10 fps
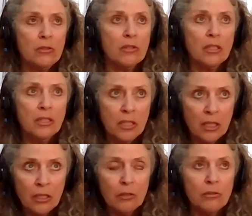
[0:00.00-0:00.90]
to
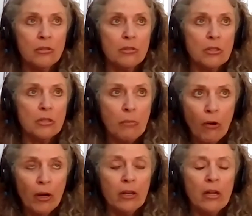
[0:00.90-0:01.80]
continue to
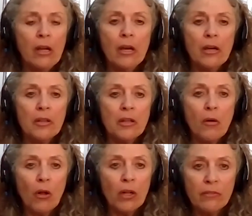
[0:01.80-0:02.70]
support
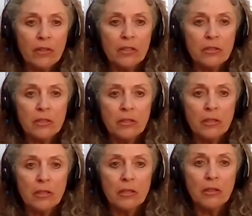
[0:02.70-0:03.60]
all of these
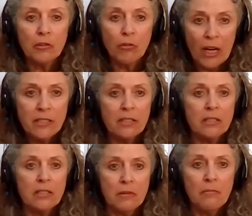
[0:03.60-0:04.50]

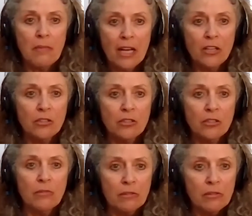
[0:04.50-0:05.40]
crisis
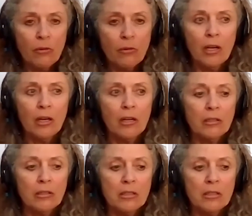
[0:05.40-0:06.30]
management
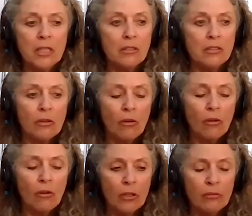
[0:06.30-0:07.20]
needs
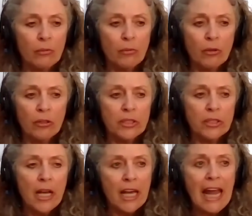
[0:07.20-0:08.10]
all over the world,
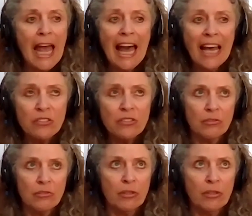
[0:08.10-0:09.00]
and has
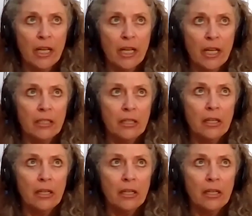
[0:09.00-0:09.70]
to create